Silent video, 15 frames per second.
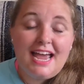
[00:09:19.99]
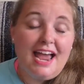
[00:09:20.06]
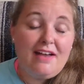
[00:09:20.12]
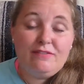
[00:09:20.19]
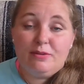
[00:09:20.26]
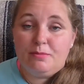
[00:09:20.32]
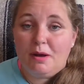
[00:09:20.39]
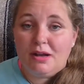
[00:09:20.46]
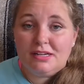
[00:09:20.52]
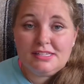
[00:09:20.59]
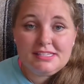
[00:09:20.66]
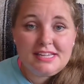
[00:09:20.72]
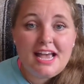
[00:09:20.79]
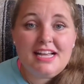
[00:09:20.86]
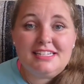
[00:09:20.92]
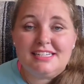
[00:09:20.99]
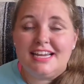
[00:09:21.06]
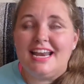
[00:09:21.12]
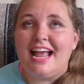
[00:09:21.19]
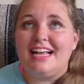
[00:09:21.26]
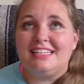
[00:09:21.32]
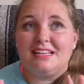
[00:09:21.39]
I have the box set.
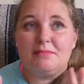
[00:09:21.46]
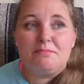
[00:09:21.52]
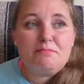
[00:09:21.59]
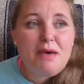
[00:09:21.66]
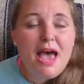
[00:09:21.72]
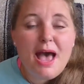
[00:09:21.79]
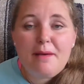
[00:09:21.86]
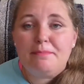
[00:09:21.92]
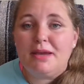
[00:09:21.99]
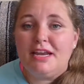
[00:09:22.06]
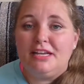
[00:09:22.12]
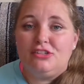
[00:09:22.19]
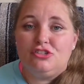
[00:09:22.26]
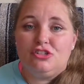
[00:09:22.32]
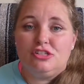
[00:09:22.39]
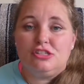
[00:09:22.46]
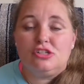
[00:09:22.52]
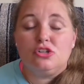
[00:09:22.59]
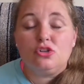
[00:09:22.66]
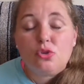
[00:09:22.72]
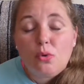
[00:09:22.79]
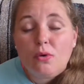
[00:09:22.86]
It has a map, and it's
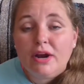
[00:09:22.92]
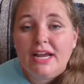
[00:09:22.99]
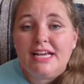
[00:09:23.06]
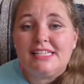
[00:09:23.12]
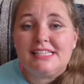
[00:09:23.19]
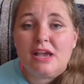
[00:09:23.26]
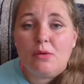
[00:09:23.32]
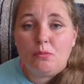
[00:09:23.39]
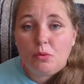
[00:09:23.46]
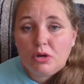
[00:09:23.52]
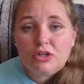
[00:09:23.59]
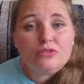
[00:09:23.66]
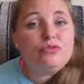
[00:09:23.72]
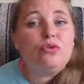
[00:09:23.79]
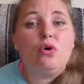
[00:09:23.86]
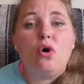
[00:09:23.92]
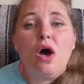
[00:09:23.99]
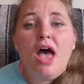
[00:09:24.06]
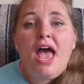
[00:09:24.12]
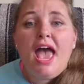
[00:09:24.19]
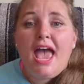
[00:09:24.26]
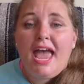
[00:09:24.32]
just glorious and wonderful,
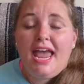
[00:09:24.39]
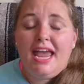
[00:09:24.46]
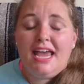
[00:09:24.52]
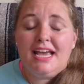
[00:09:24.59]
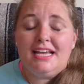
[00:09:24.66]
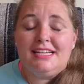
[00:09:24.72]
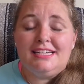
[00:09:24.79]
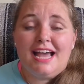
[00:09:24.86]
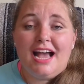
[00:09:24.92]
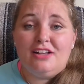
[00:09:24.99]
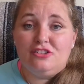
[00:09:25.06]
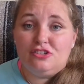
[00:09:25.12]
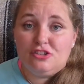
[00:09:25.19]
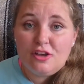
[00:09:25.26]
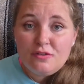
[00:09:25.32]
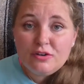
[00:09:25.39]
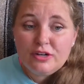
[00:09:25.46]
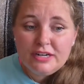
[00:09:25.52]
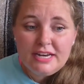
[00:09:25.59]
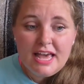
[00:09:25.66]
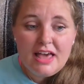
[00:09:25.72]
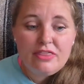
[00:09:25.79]
and I just love her
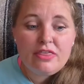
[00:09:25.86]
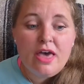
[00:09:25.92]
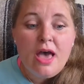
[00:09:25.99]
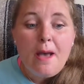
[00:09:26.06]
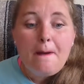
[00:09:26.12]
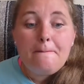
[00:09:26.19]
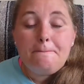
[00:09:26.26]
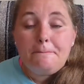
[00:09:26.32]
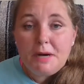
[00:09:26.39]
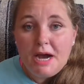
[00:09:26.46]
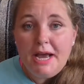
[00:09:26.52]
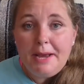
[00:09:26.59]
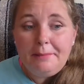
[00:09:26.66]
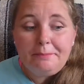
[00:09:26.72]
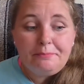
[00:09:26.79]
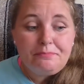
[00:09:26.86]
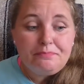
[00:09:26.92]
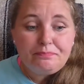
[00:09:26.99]
to death. But